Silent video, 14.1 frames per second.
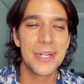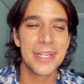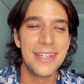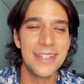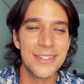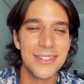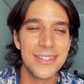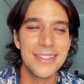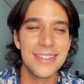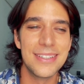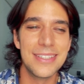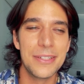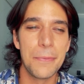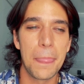working
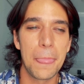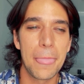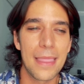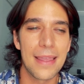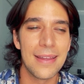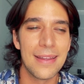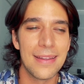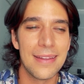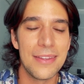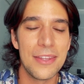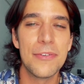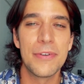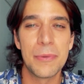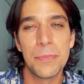on
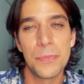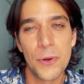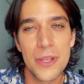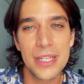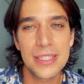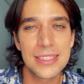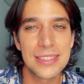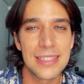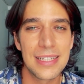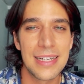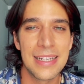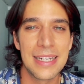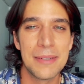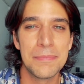different projects.
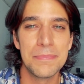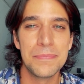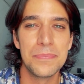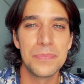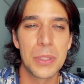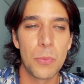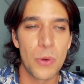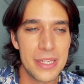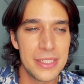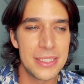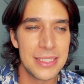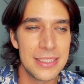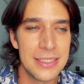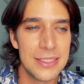I am
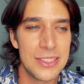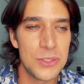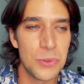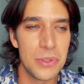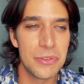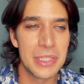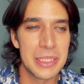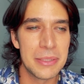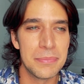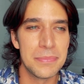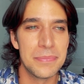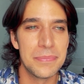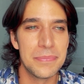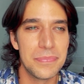writing two
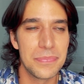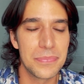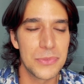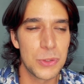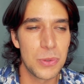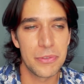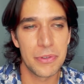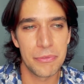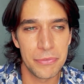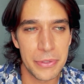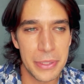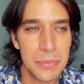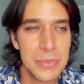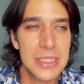different
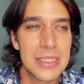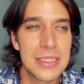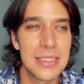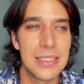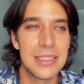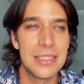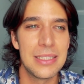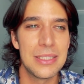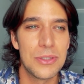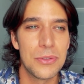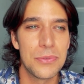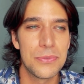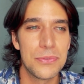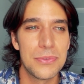films
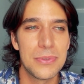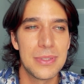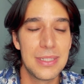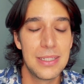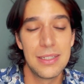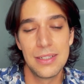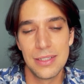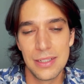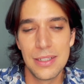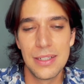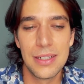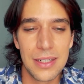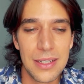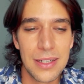
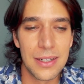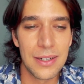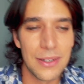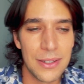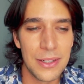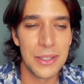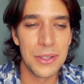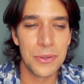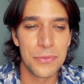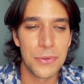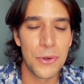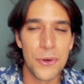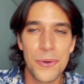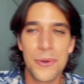of
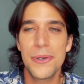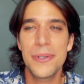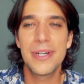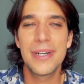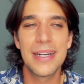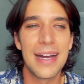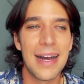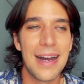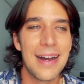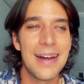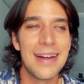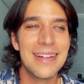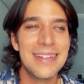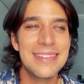horror,
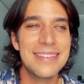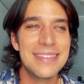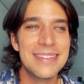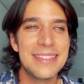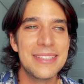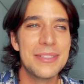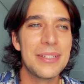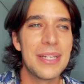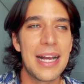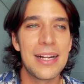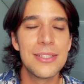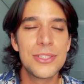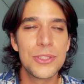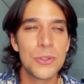and
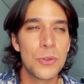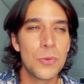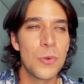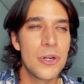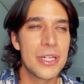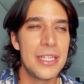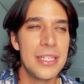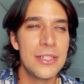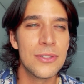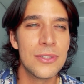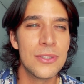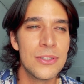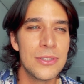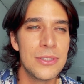also working
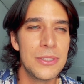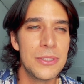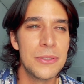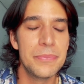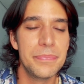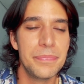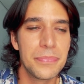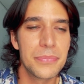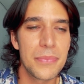on